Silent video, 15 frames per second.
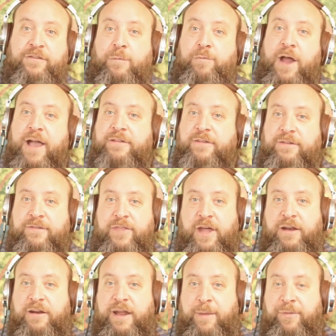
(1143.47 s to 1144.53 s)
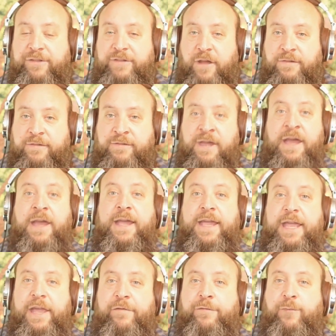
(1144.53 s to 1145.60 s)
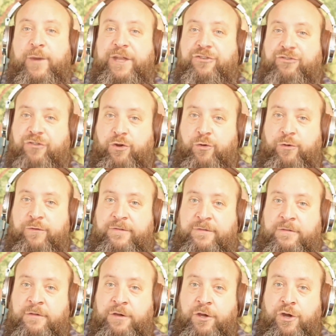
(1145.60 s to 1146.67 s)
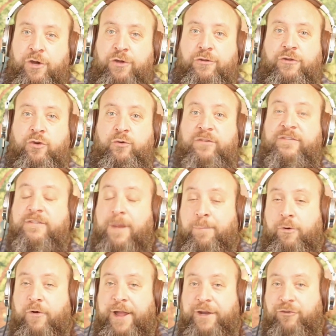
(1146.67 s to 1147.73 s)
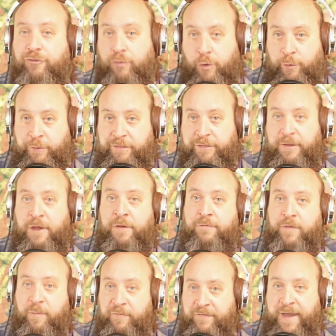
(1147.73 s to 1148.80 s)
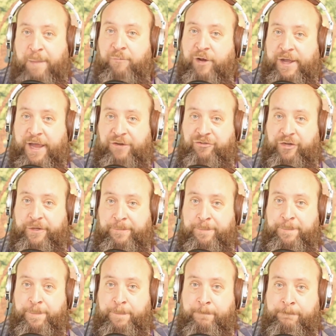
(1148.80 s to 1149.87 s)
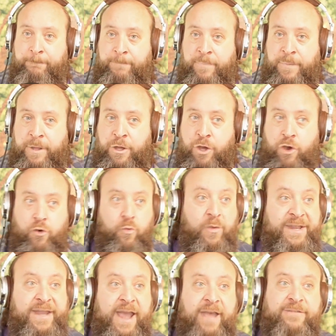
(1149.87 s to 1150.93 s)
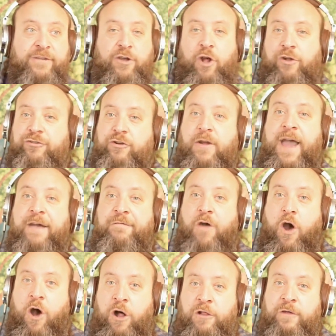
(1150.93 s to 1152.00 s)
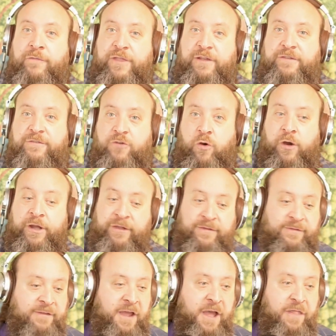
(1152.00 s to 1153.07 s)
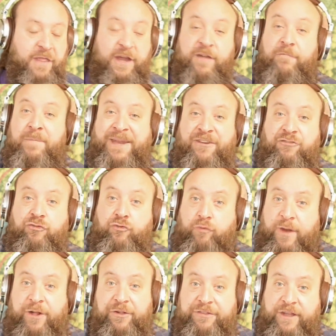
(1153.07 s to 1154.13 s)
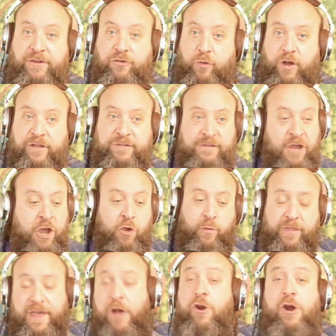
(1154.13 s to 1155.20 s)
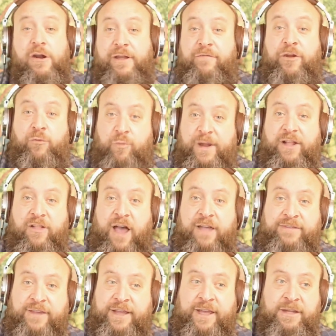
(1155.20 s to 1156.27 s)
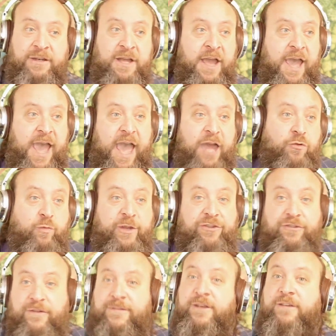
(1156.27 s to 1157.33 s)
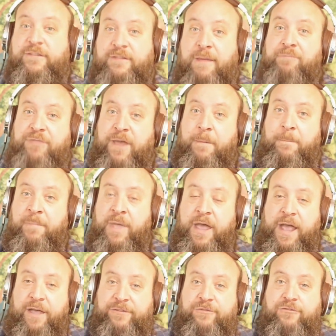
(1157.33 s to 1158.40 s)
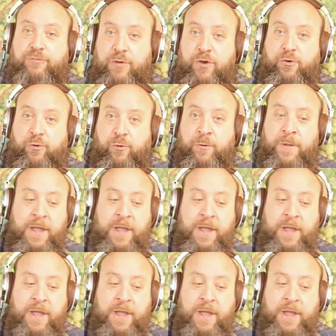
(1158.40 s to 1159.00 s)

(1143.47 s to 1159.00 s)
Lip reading: a practice that enables us, if we choose, to separate truth from fabrication. We as a culture have all of these stories that have been drilled into us without our even realizing it, and we just accept them as true.